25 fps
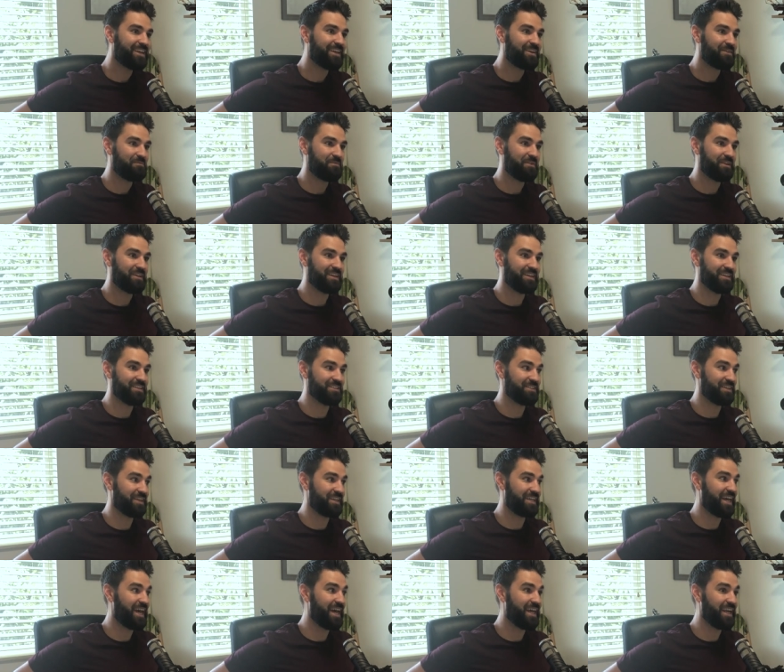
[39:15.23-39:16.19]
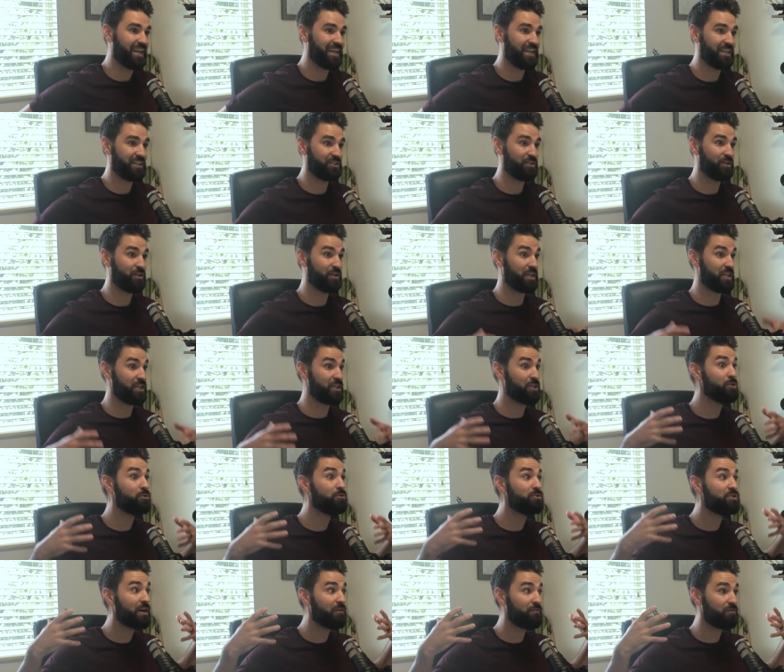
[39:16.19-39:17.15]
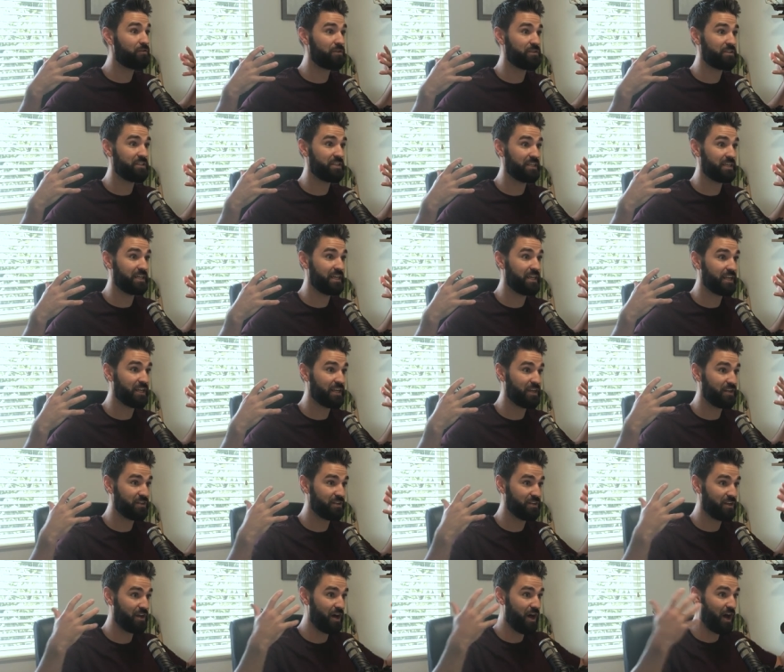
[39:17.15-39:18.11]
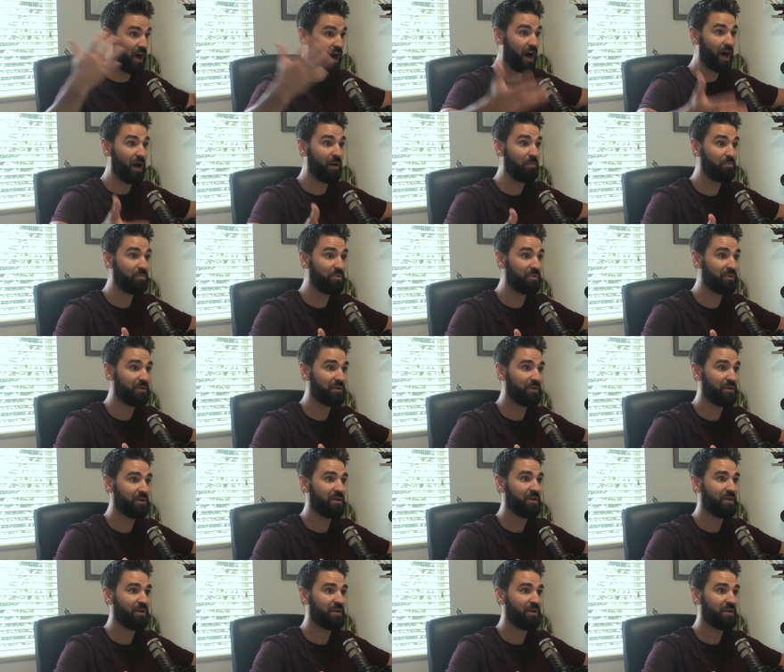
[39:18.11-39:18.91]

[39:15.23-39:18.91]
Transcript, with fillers: Because again, it took a huge effort to get it. Exactly. Up,